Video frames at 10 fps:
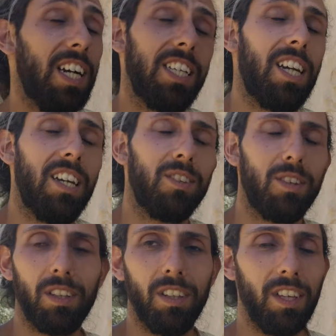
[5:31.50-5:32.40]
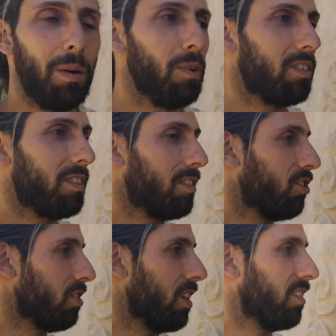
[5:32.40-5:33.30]
Yeah, totally. I'm not
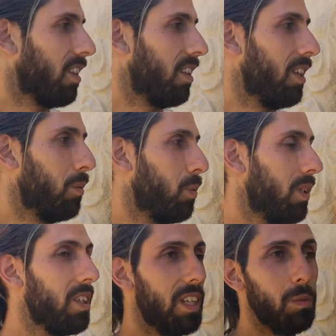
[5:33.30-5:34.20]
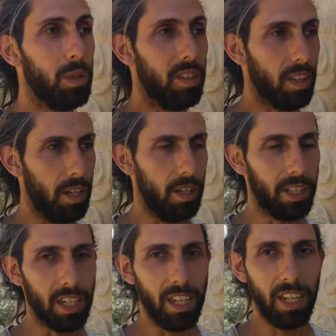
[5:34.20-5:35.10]
sure exactly with this
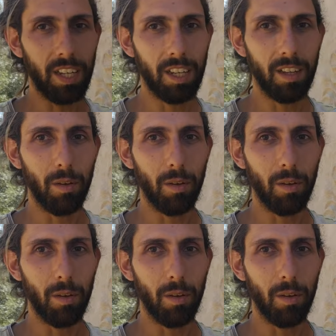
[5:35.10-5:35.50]
technique,